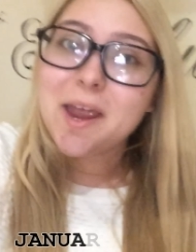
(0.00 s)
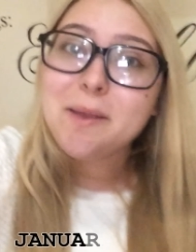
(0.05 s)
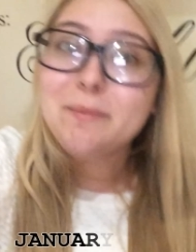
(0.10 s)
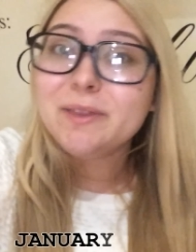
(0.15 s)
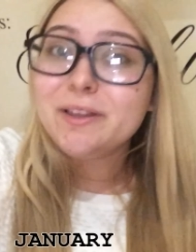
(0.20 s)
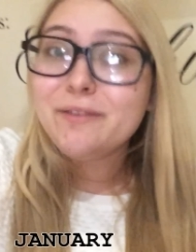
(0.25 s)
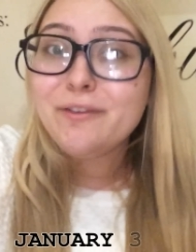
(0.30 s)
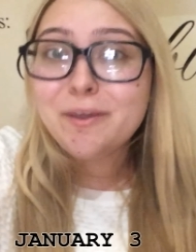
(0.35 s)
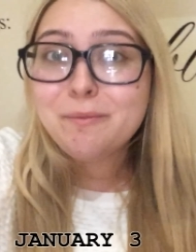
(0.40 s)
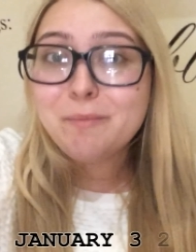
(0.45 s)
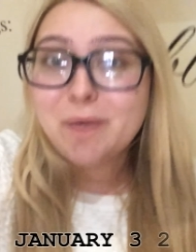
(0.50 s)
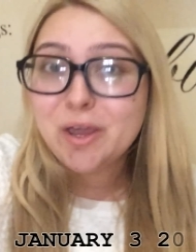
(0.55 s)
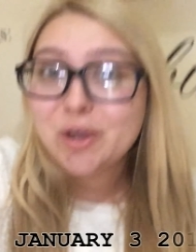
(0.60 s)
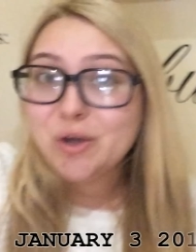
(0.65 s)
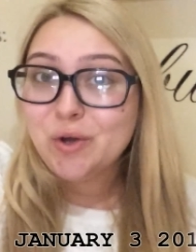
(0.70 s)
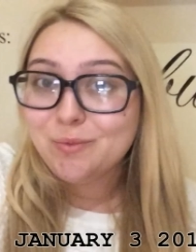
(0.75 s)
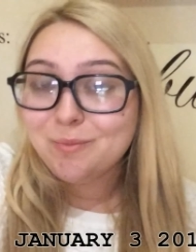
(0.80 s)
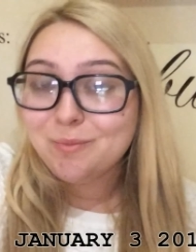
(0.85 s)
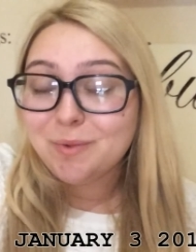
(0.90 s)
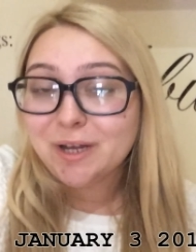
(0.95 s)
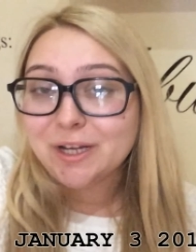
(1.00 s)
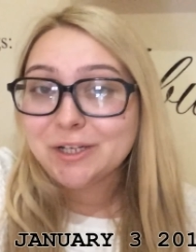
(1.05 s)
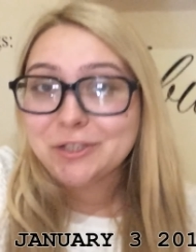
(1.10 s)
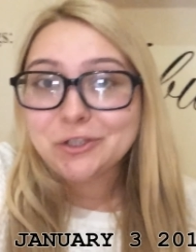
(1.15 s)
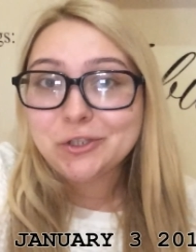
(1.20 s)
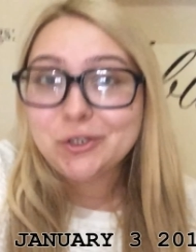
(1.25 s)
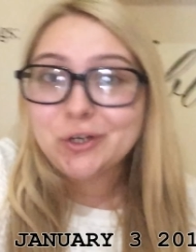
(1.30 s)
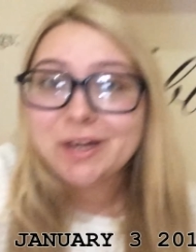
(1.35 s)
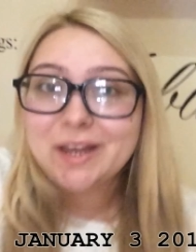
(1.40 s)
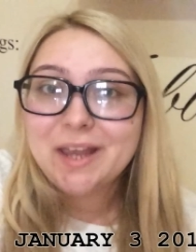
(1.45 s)
I'm leaving my home
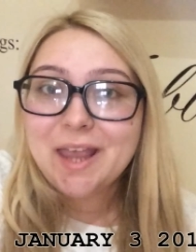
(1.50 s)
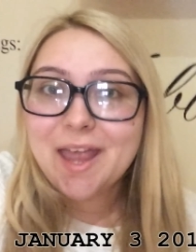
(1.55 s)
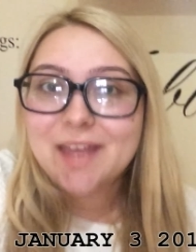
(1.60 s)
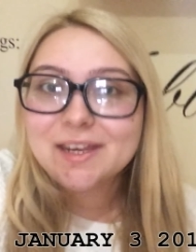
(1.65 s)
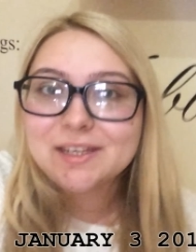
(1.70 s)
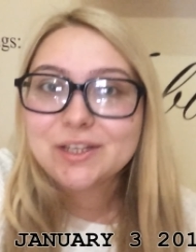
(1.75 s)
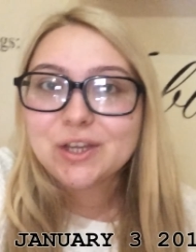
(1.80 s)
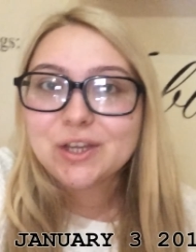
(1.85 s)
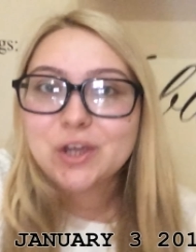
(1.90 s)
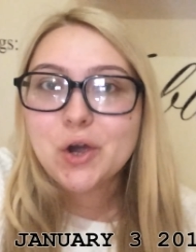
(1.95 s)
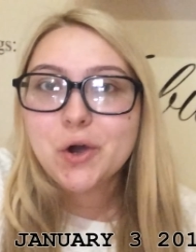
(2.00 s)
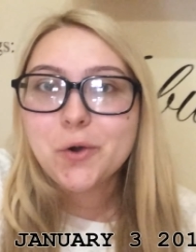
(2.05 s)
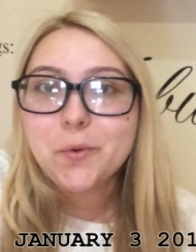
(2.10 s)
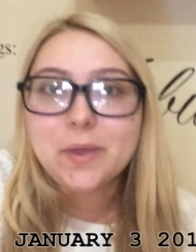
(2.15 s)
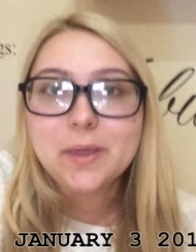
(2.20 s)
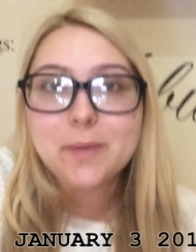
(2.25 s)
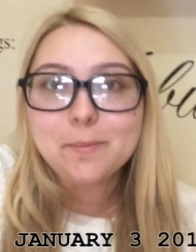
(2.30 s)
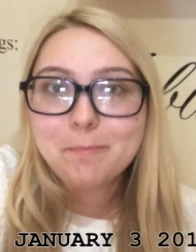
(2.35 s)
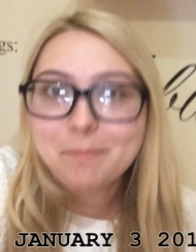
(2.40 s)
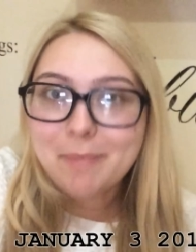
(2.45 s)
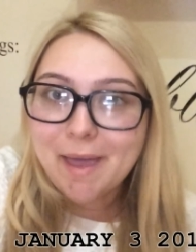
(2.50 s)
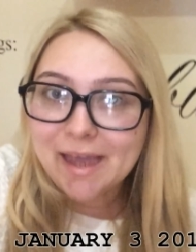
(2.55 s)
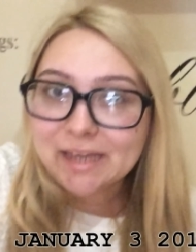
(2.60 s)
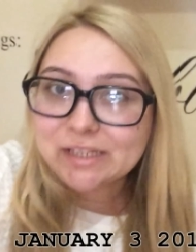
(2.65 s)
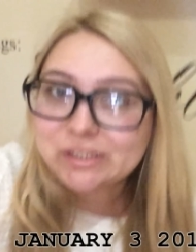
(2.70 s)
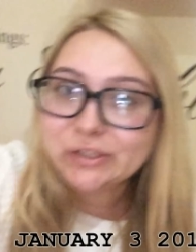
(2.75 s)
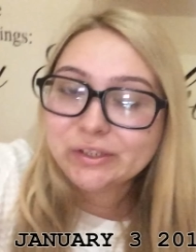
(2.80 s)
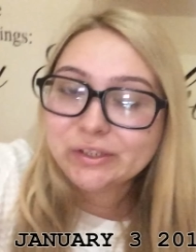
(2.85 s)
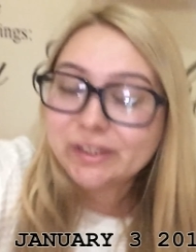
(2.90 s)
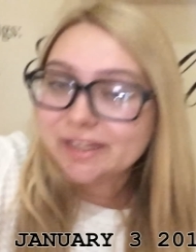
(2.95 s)
country and going
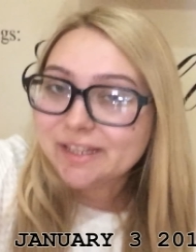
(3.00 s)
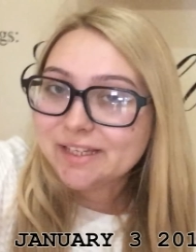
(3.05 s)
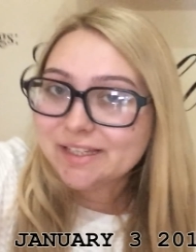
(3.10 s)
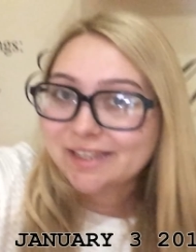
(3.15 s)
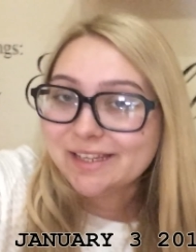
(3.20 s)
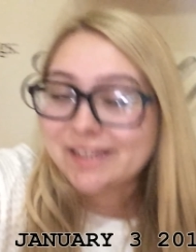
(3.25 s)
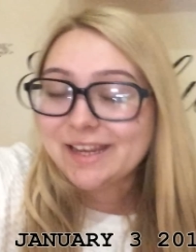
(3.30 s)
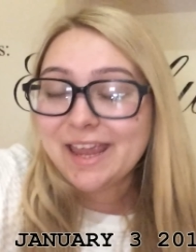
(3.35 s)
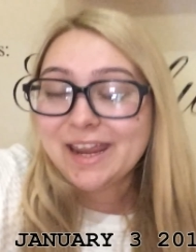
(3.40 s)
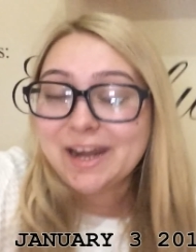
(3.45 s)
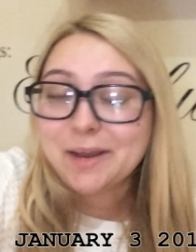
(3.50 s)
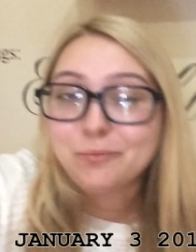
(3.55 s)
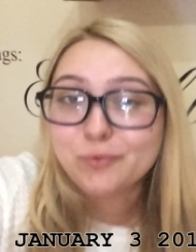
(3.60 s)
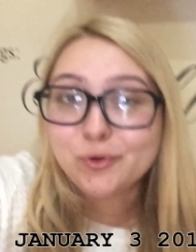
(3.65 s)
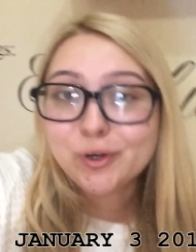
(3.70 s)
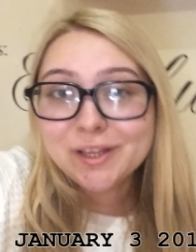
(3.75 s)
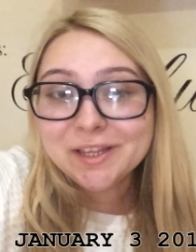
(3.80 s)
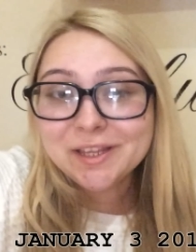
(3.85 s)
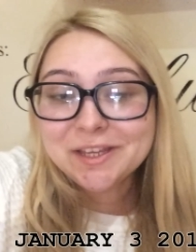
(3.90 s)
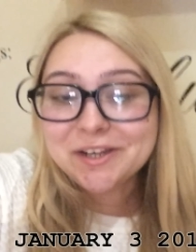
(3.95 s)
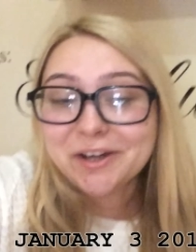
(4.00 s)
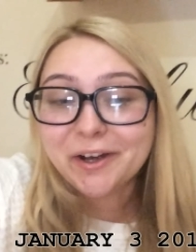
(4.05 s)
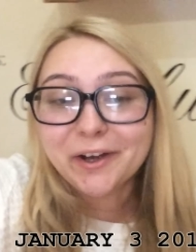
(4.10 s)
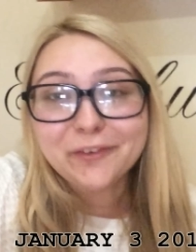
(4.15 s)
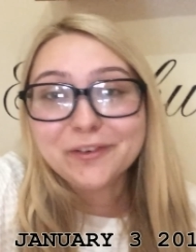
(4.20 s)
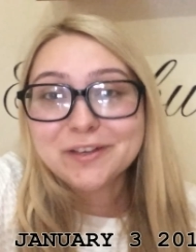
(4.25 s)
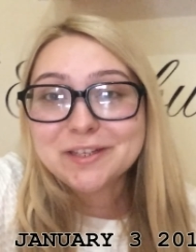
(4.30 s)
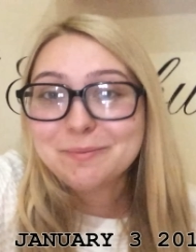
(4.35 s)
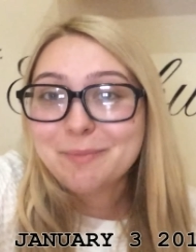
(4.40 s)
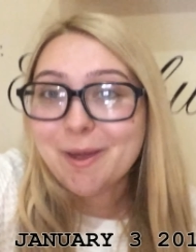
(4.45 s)
back to London and I'm really
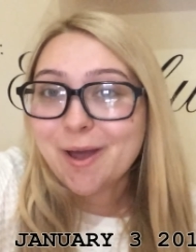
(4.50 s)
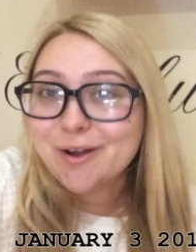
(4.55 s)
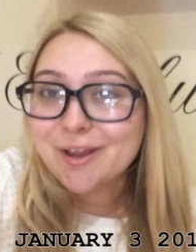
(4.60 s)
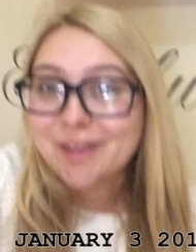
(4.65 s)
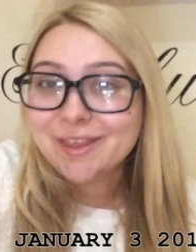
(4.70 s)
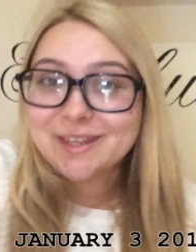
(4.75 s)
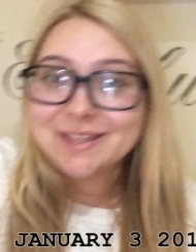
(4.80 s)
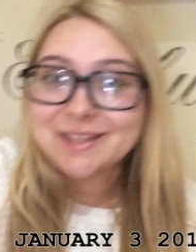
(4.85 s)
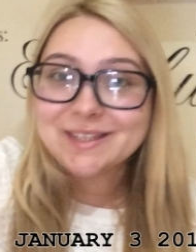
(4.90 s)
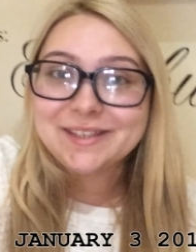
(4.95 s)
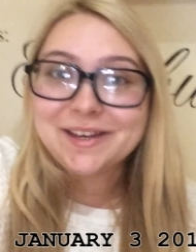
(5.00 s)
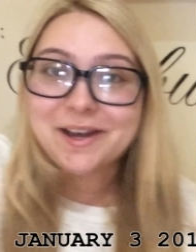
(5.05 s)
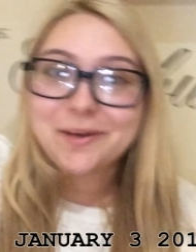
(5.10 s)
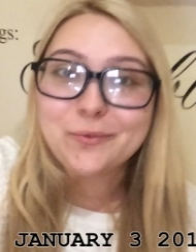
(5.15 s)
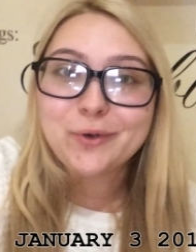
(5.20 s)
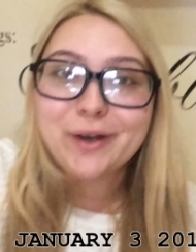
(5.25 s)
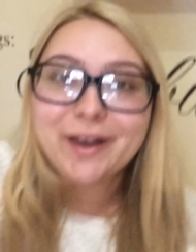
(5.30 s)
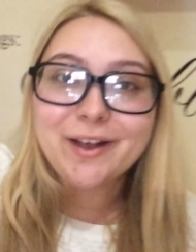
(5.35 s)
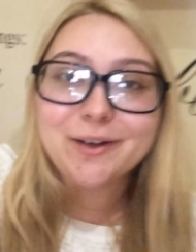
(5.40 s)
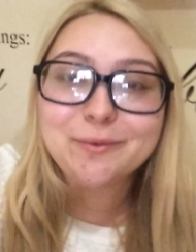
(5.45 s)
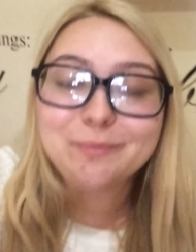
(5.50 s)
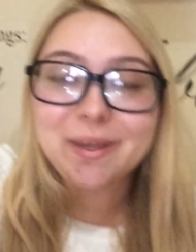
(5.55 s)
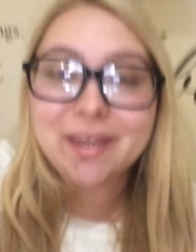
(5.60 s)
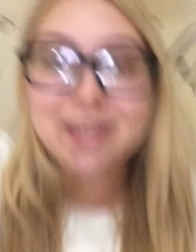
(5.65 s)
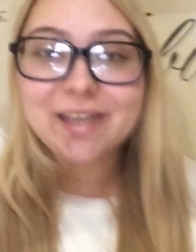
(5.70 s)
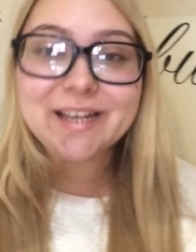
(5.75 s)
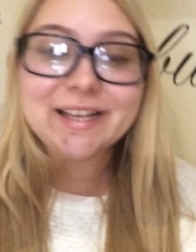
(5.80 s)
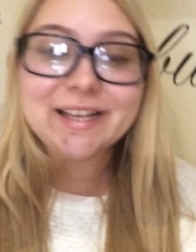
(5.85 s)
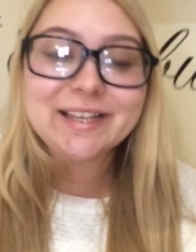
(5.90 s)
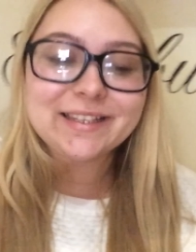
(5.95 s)
nervous about it this time around
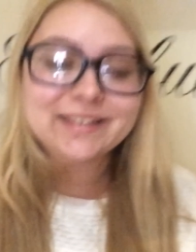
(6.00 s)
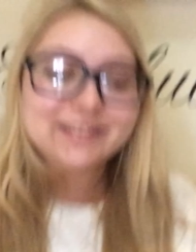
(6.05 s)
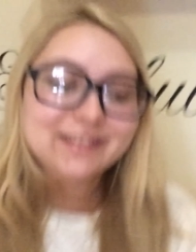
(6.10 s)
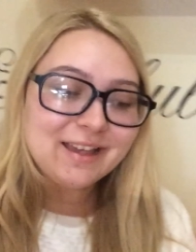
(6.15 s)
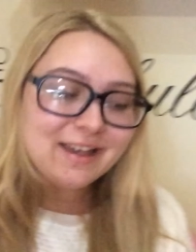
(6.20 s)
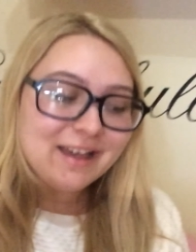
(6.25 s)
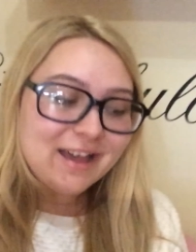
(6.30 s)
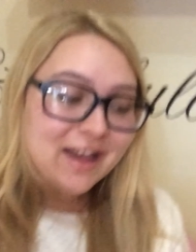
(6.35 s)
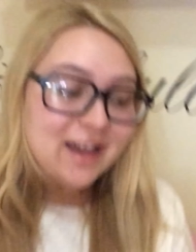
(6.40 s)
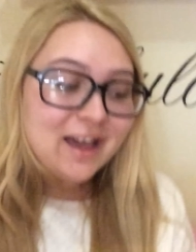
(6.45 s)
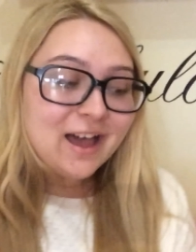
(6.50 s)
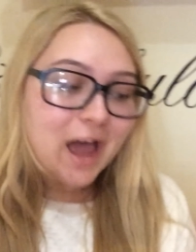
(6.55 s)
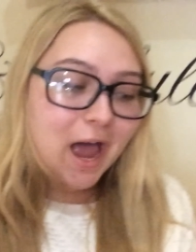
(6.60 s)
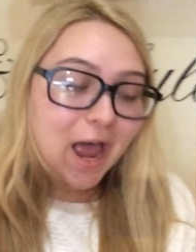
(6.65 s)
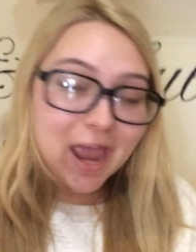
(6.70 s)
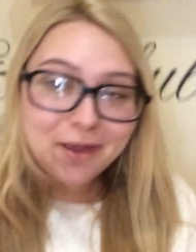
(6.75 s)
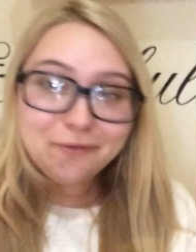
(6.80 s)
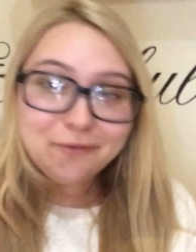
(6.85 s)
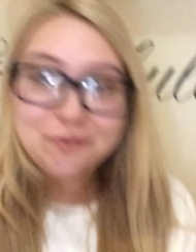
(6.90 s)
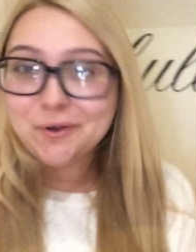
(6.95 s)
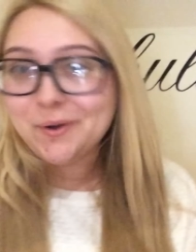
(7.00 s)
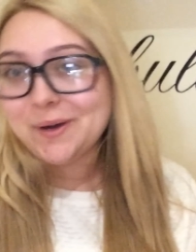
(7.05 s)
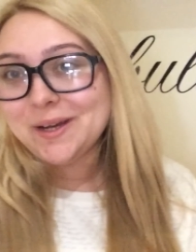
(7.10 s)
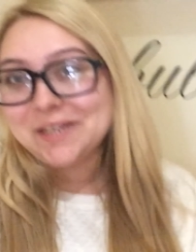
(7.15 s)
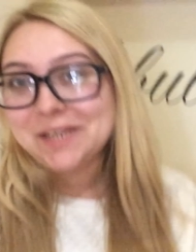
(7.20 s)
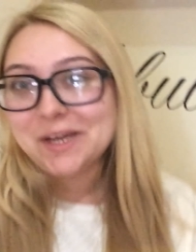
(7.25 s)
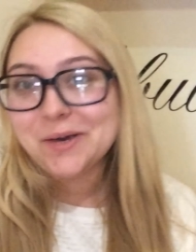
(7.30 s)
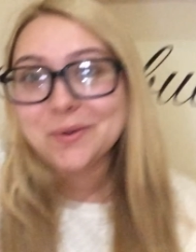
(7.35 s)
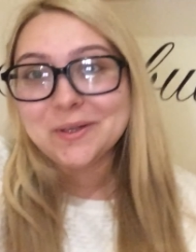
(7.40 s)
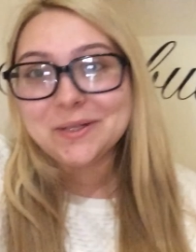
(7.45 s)
because I have no
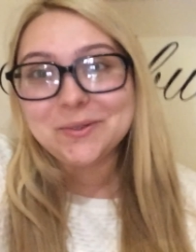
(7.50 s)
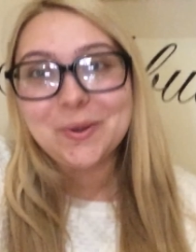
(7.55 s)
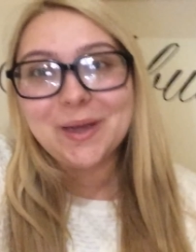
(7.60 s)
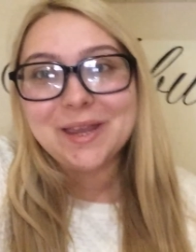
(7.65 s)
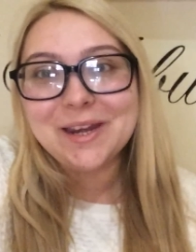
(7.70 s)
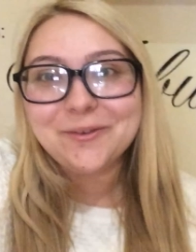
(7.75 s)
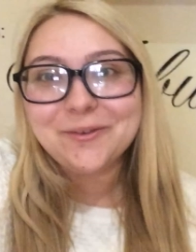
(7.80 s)
idea what's